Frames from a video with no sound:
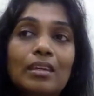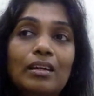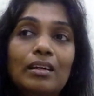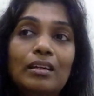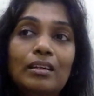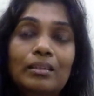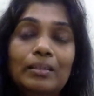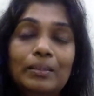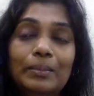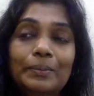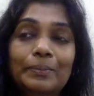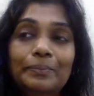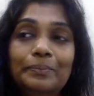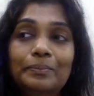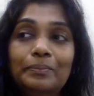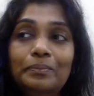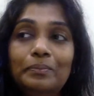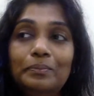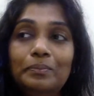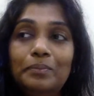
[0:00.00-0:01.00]
Um,
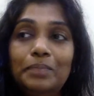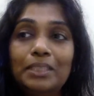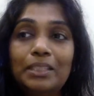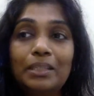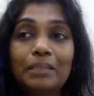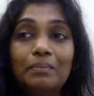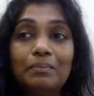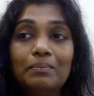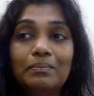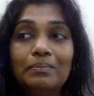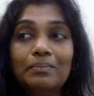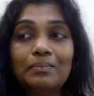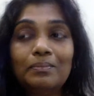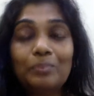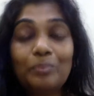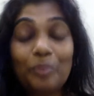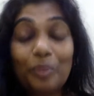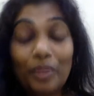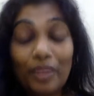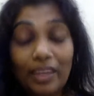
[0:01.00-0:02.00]
but I'm
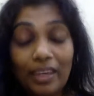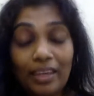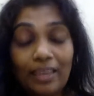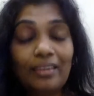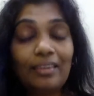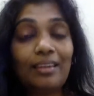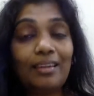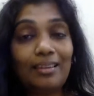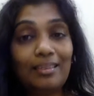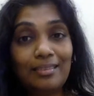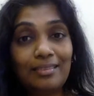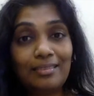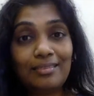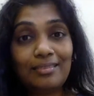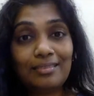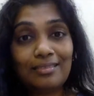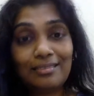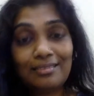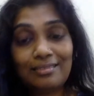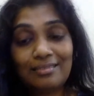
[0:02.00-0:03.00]
praying that
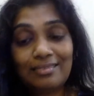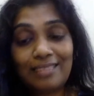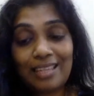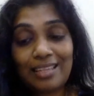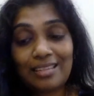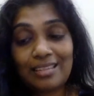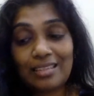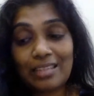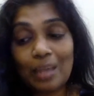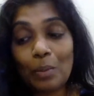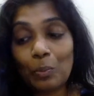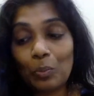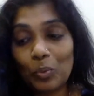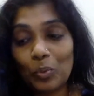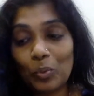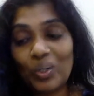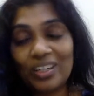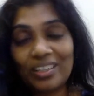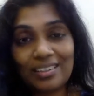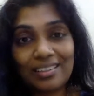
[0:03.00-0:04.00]
there's some
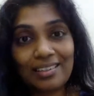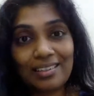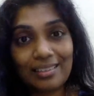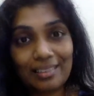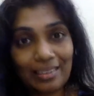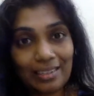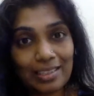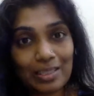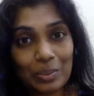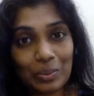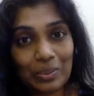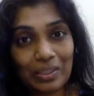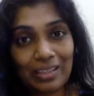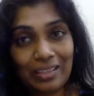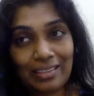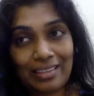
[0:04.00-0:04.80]
work as well.